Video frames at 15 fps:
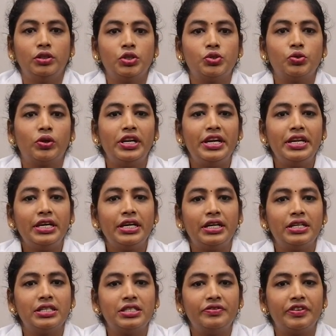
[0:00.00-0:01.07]
So cleaning and
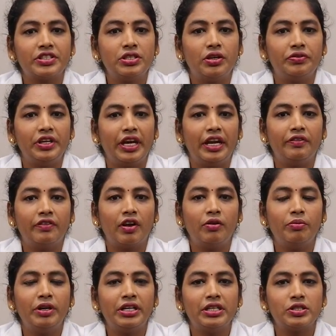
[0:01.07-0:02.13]
disinfection of the
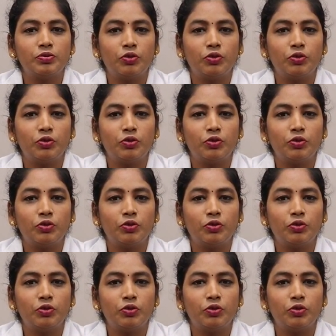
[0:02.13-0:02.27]
environment is